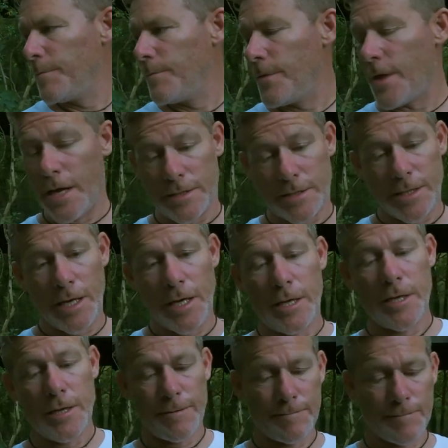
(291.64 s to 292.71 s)
That said,
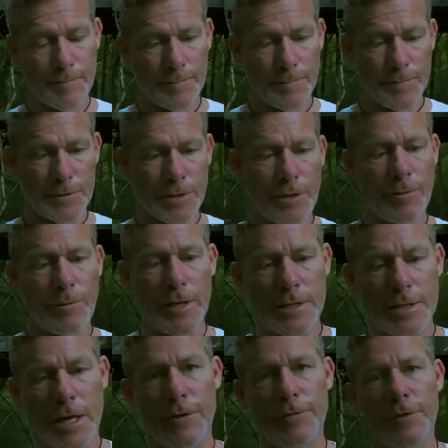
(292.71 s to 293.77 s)
2
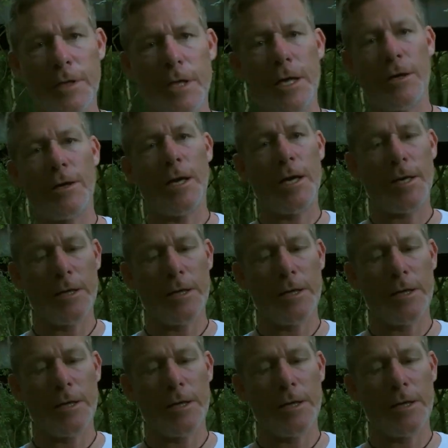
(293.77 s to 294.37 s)
weeks after that I